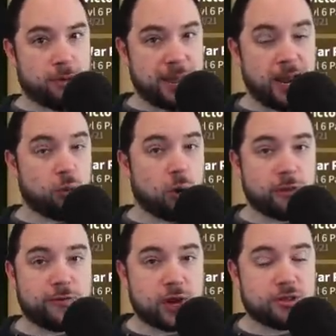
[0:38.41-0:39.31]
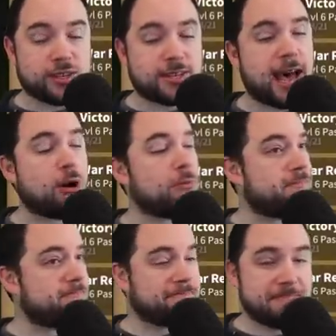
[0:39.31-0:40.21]
a minute while we figure this out.
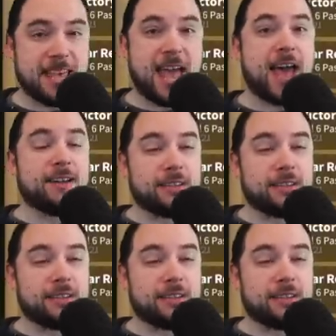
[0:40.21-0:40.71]
Yeah,